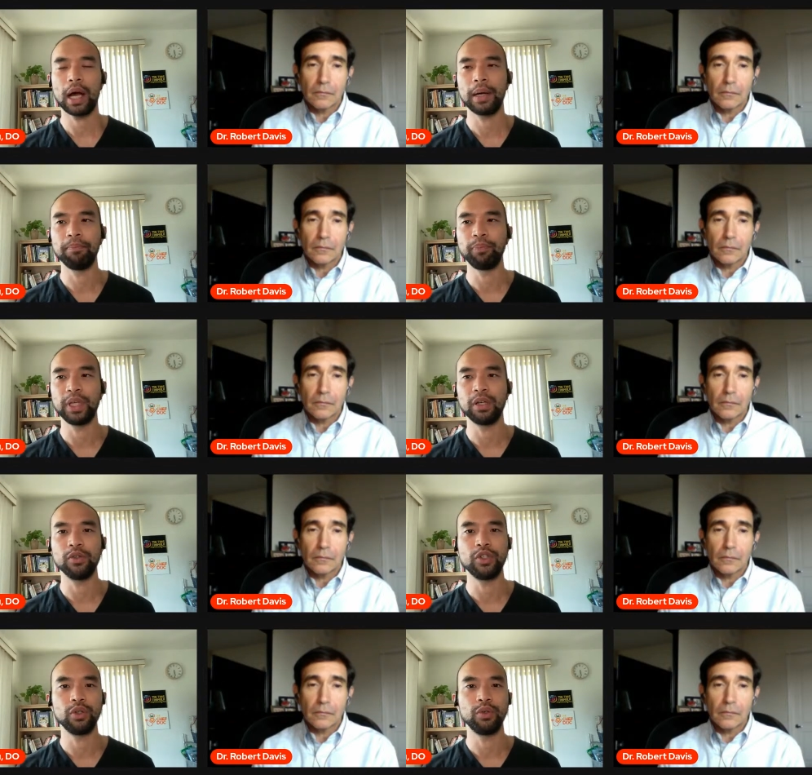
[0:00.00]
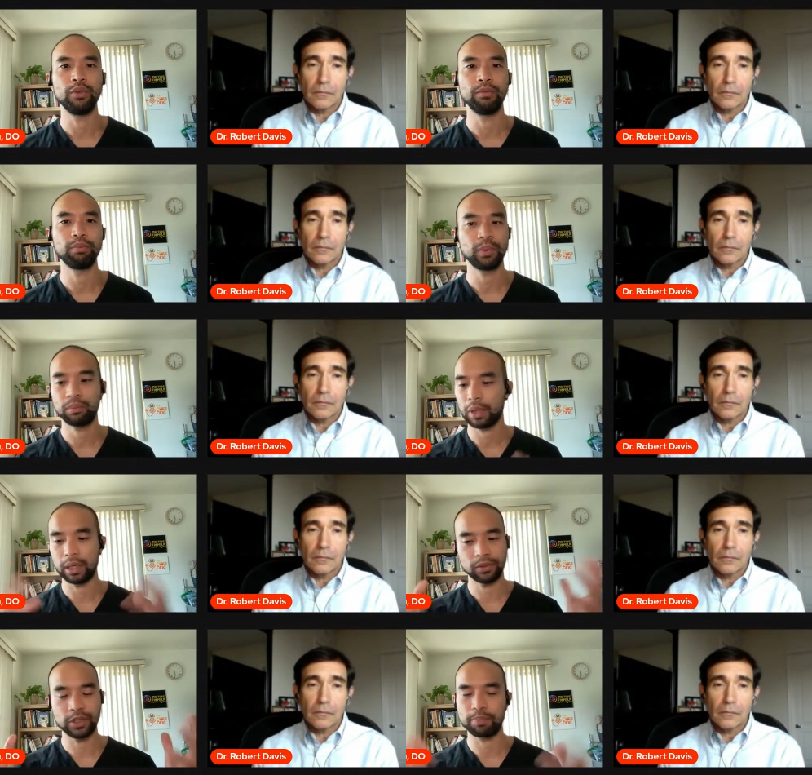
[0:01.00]
Speaker 1: um, you know, do
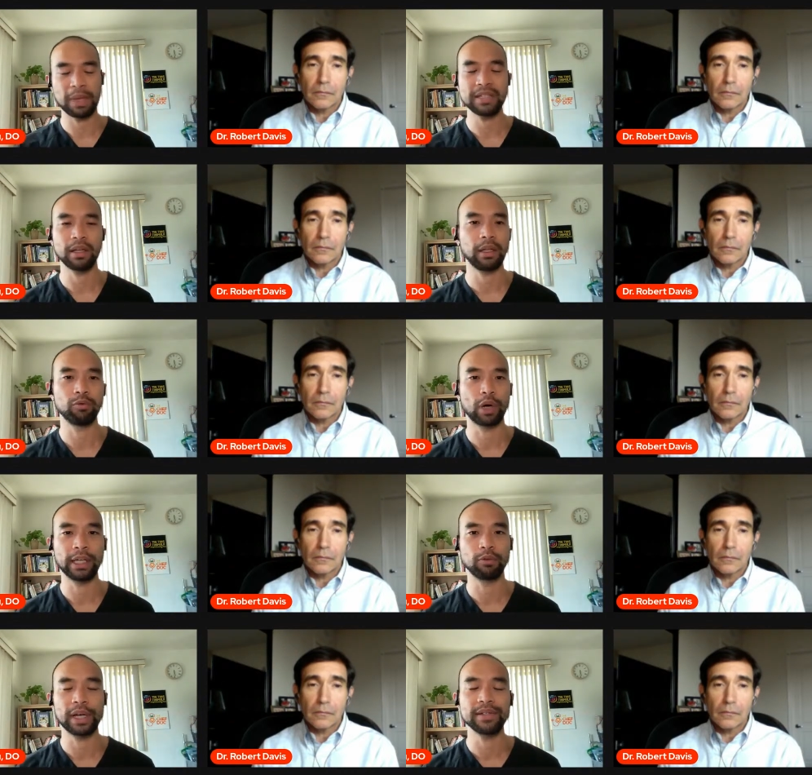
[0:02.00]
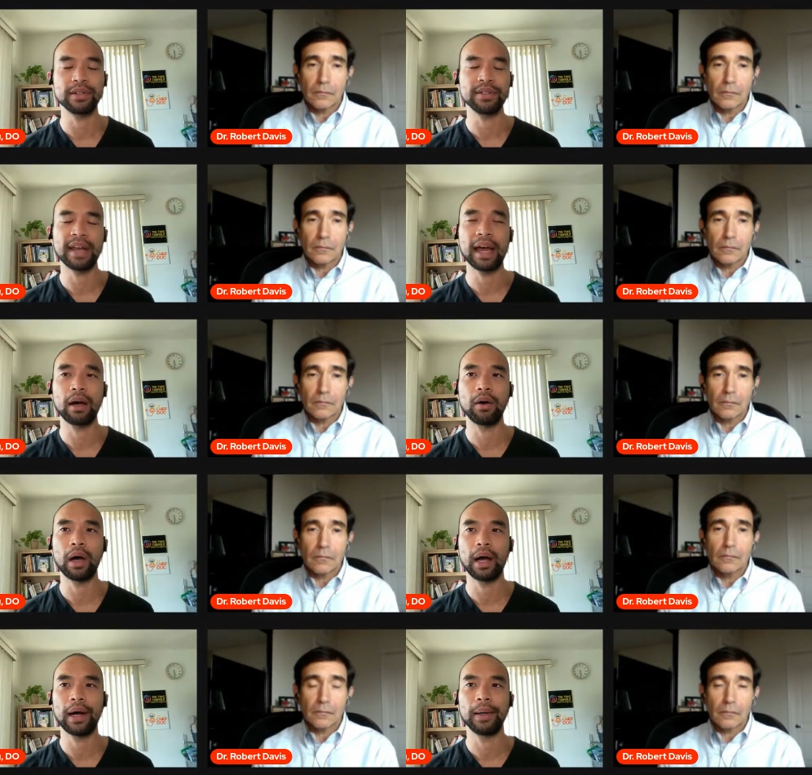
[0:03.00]
uh, just basically running races
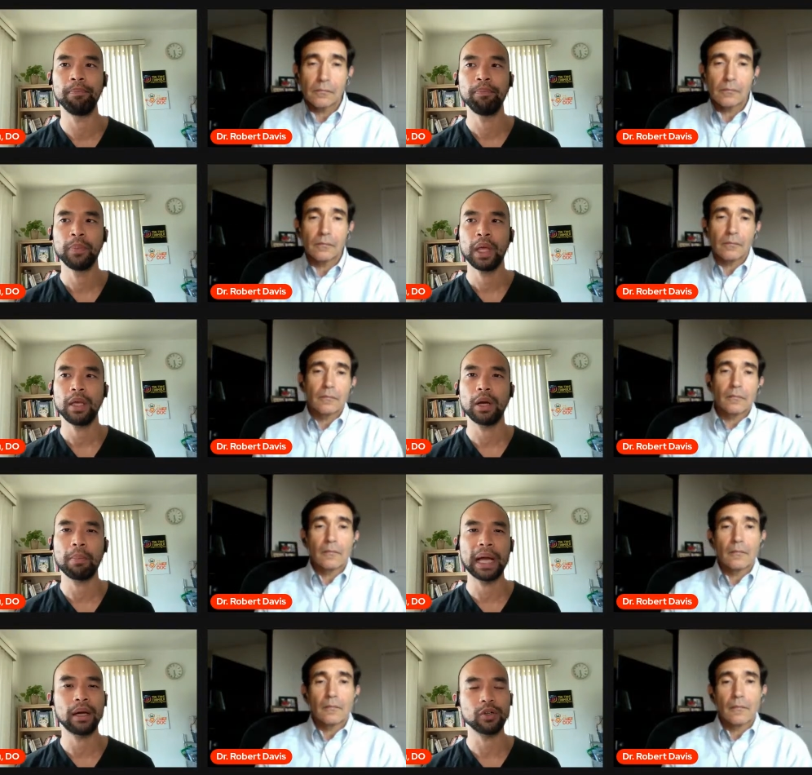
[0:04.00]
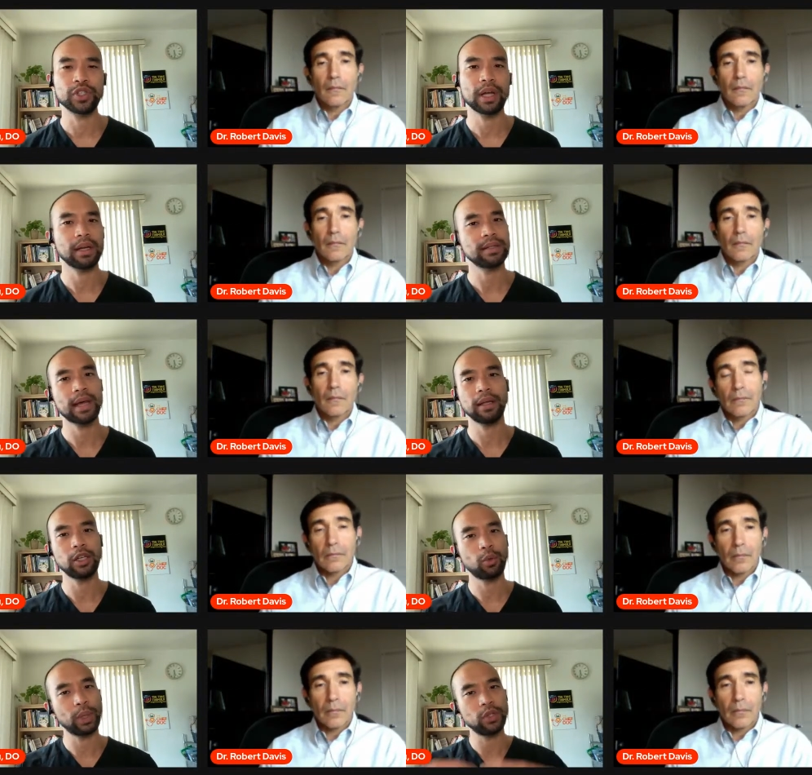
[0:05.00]
now. Um, you know, my understanding is that
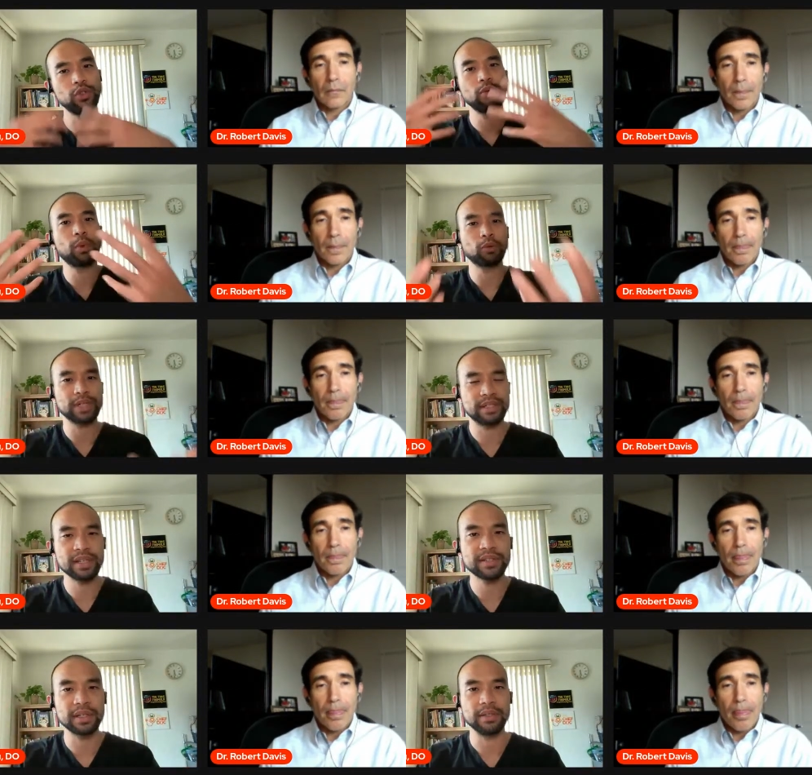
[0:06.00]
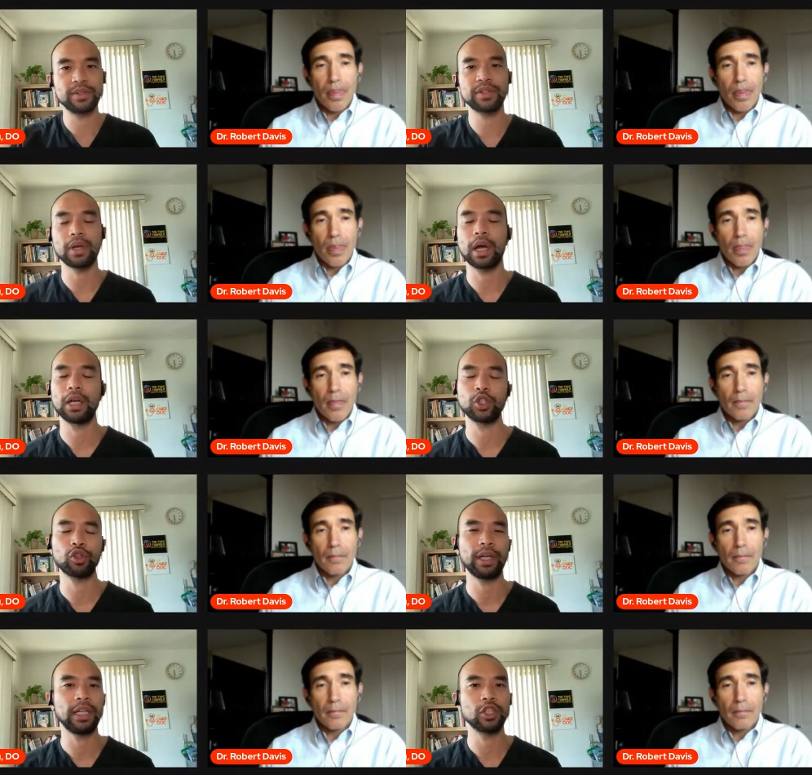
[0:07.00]
you know when you do more resistance uh,
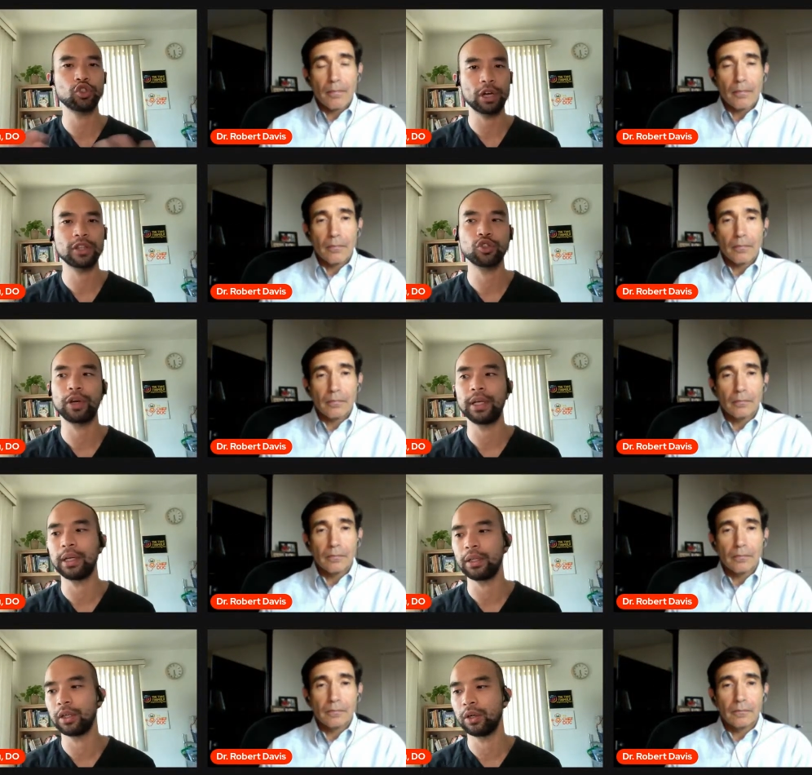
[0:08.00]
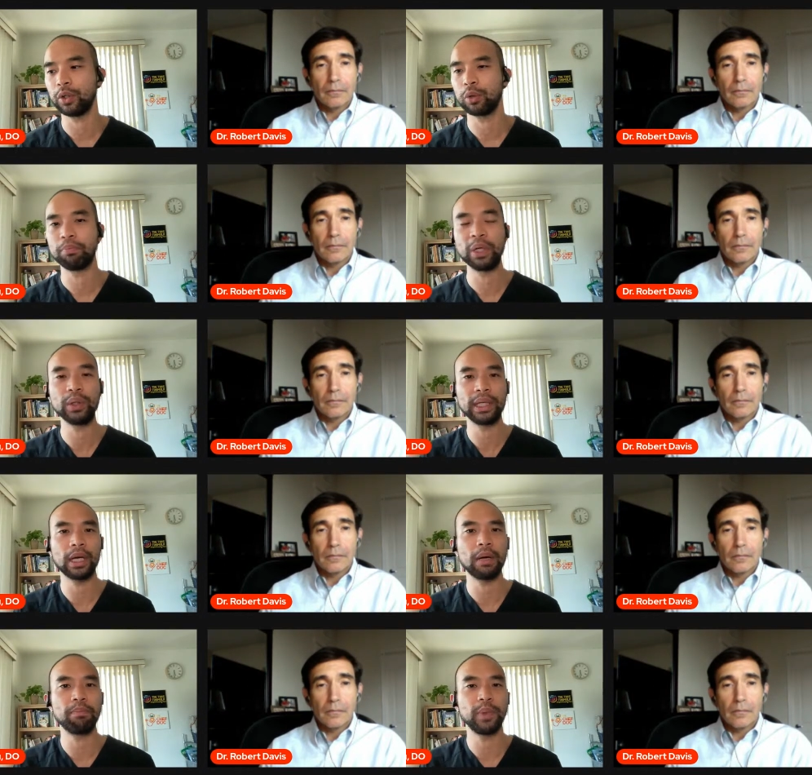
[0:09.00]
training, strength training, you know, you're
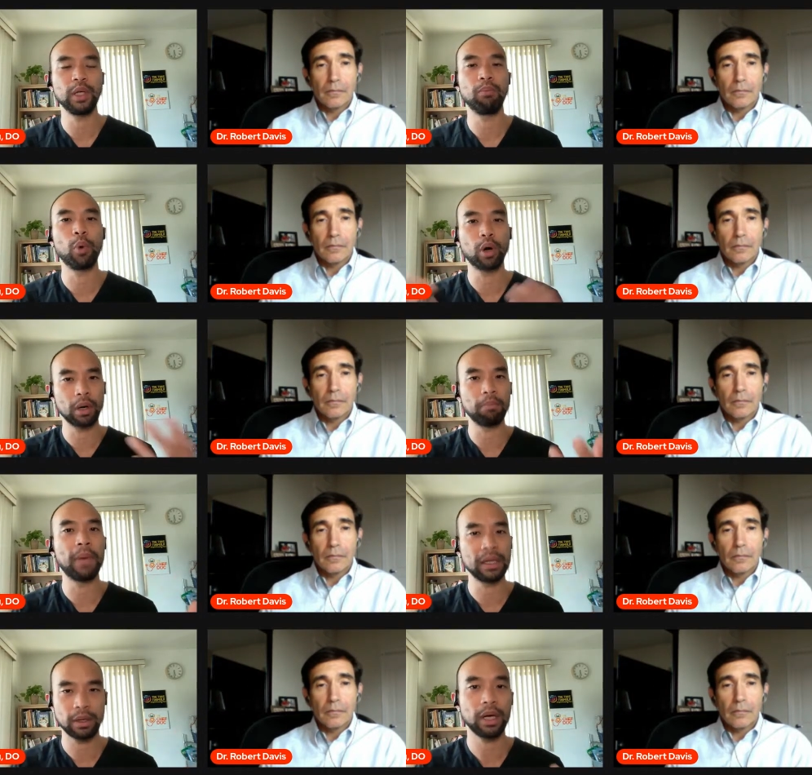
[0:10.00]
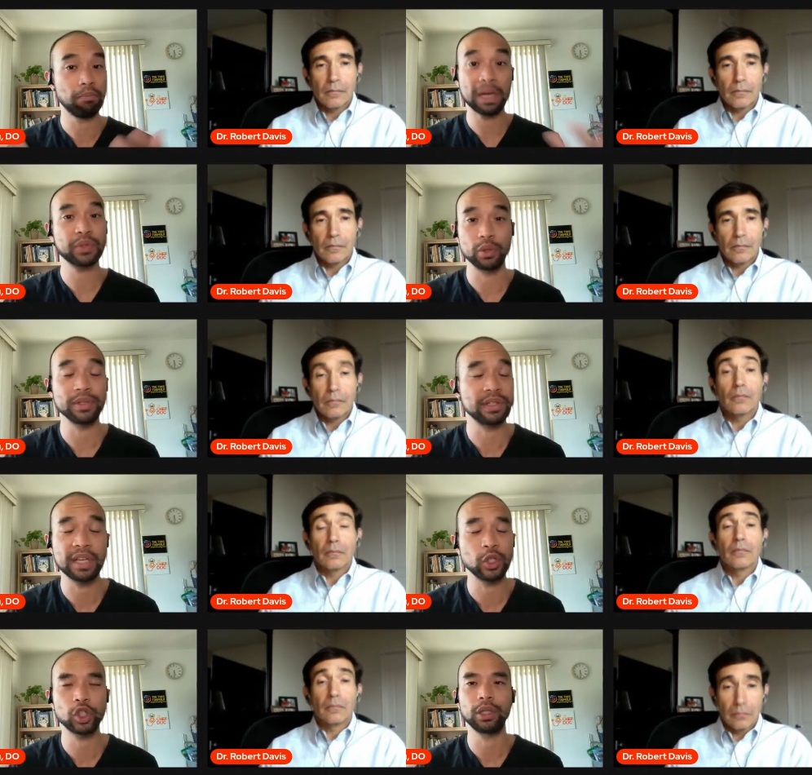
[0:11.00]
building up you know more mu- uh, muscles
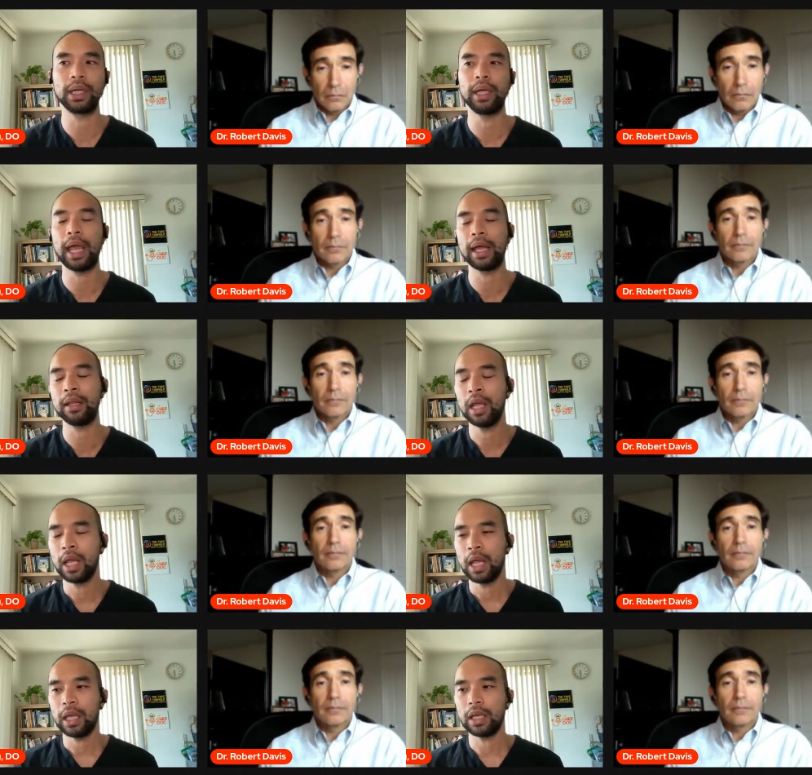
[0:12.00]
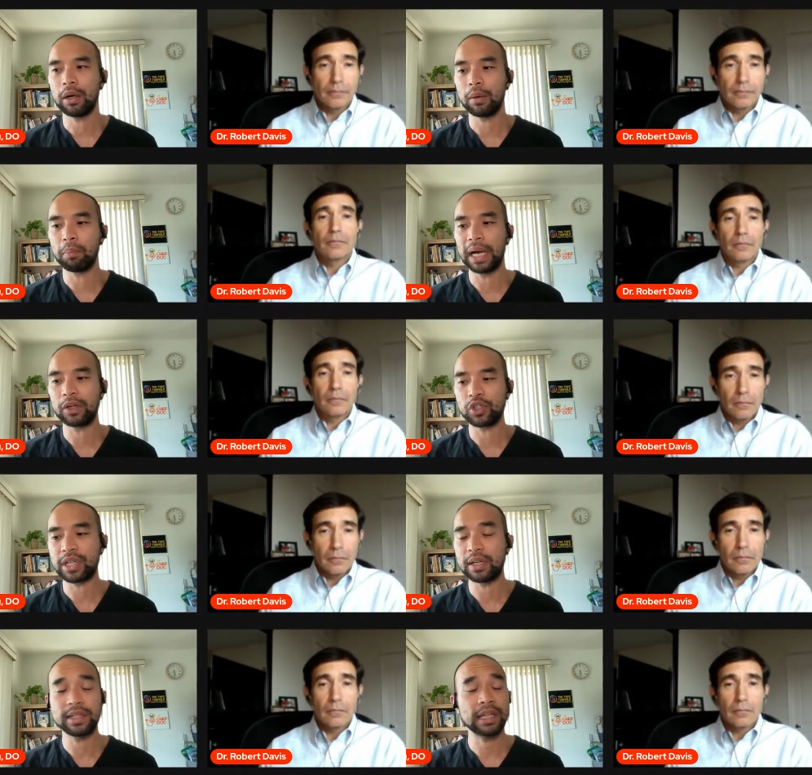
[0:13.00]
essentially. And you know, my
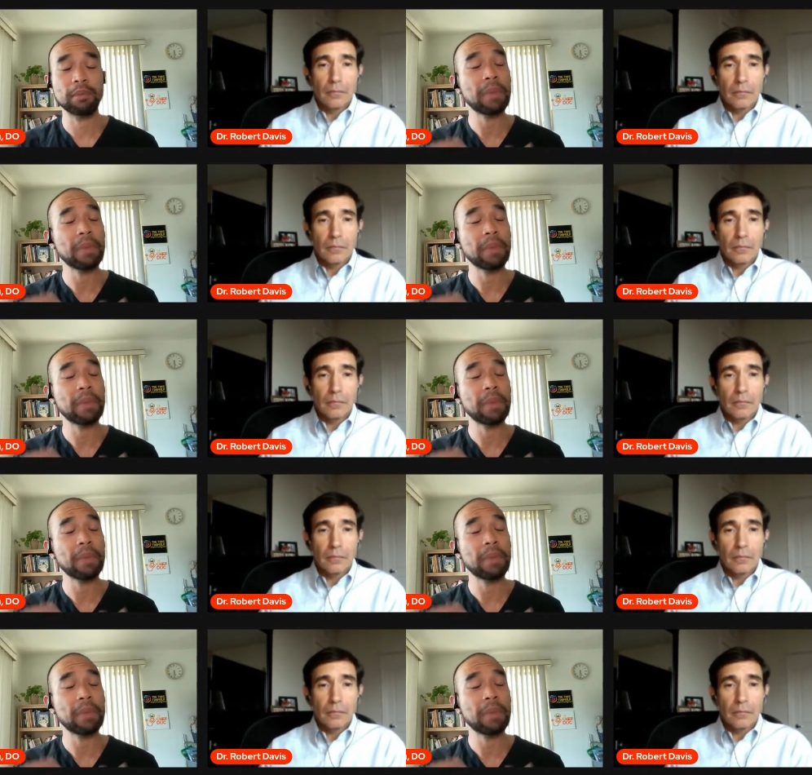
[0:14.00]
understanding is